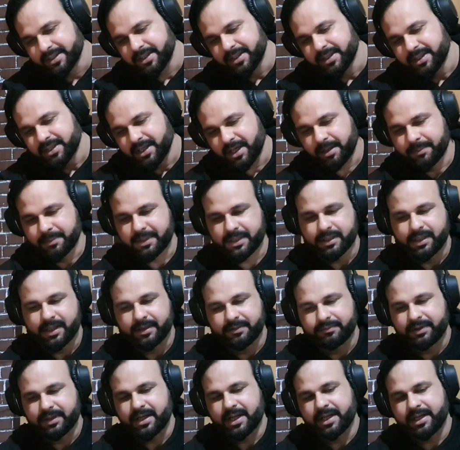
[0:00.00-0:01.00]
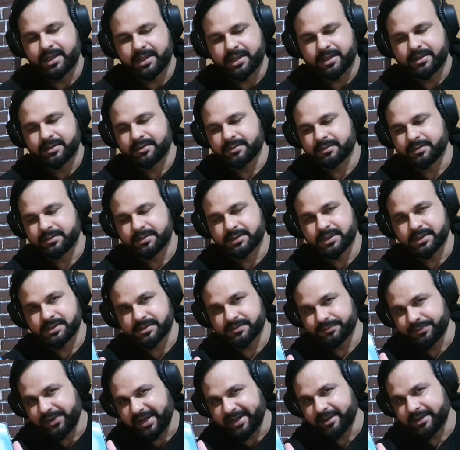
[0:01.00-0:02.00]
I mean, this
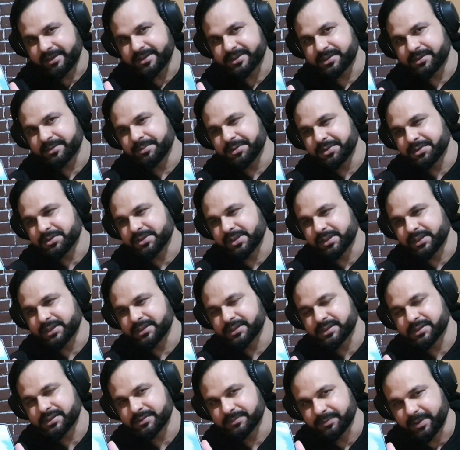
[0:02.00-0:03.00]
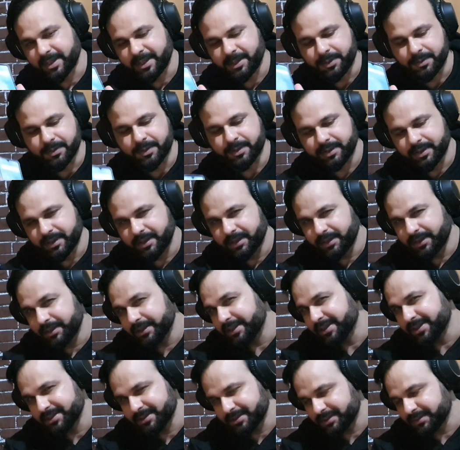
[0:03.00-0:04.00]
weight distribution is very good, and
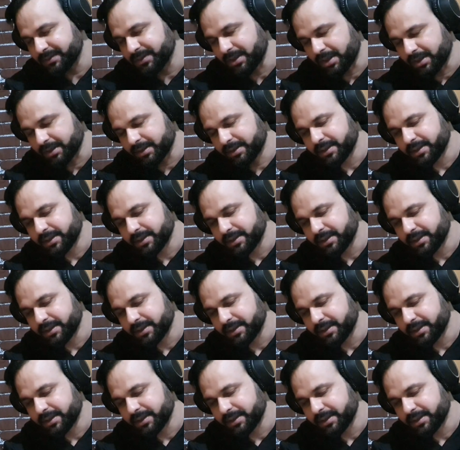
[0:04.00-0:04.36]
this not.